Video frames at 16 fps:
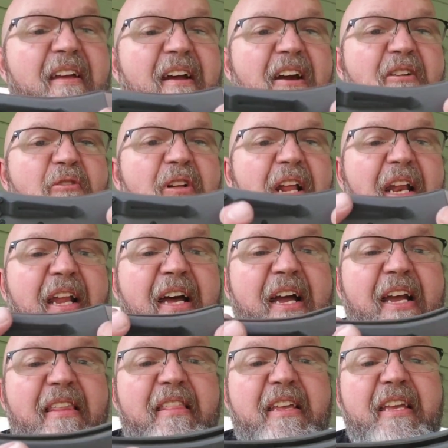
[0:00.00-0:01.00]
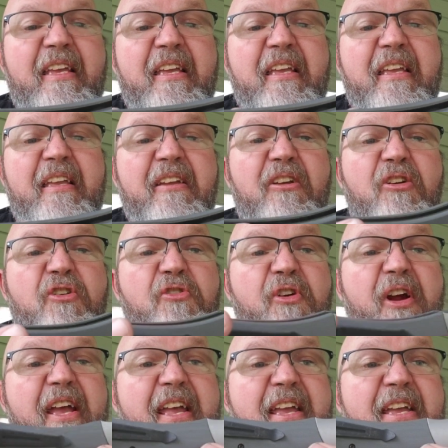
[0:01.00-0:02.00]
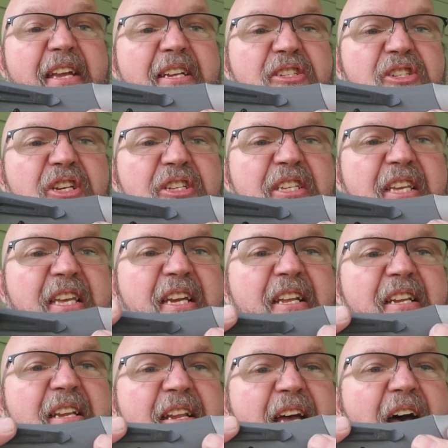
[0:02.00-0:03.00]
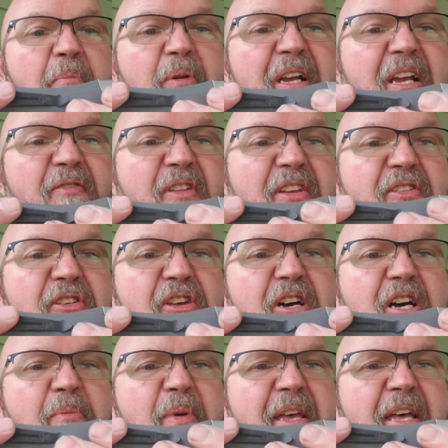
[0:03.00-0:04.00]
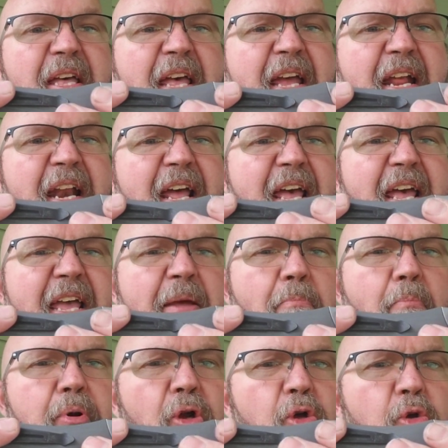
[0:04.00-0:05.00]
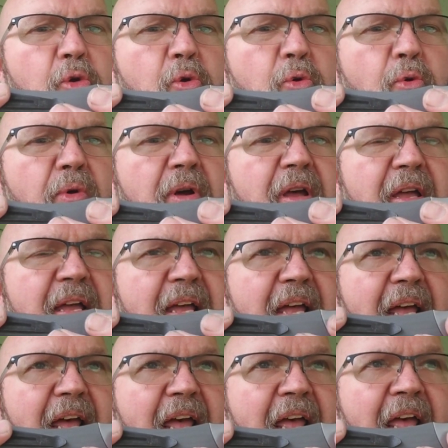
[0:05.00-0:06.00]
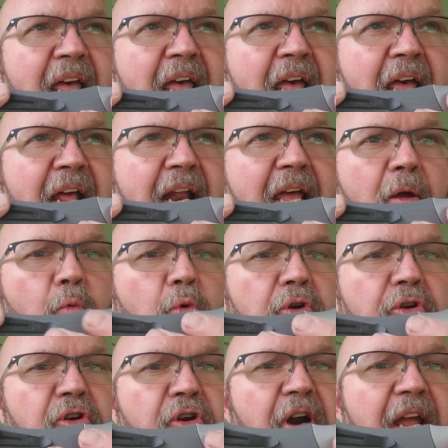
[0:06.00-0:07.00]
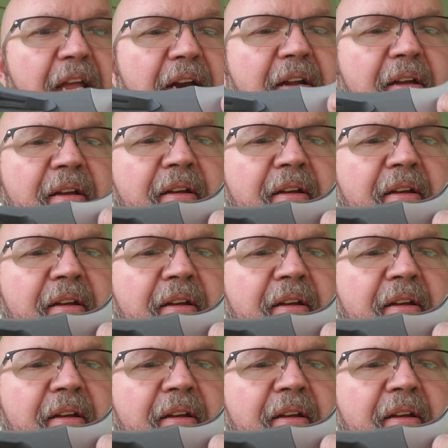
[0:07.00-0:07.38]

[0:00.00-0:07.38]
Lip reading: I really like the gray G10. I believe these come in a blue and a wood grain.